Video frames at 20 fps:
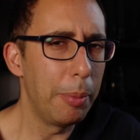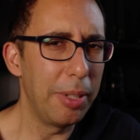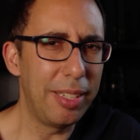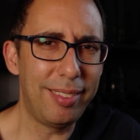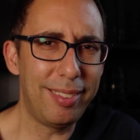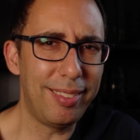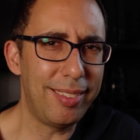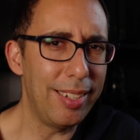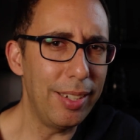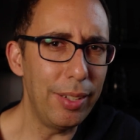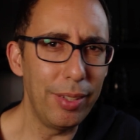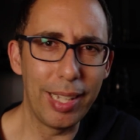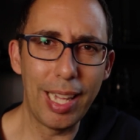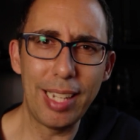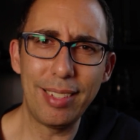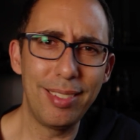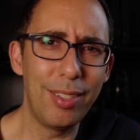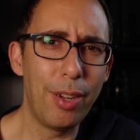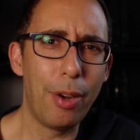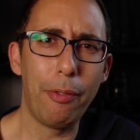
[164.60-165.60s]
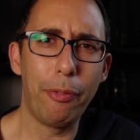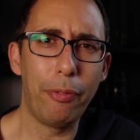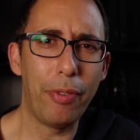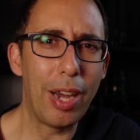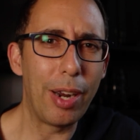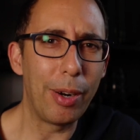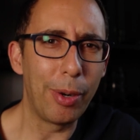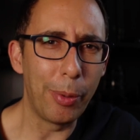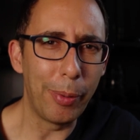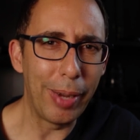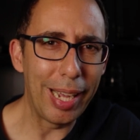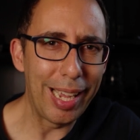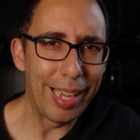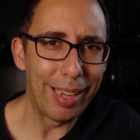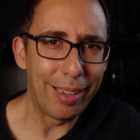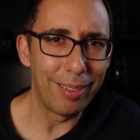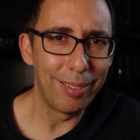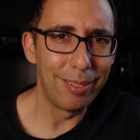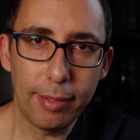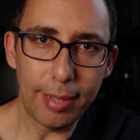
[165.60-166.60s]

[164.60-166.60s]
But still, that's not far away.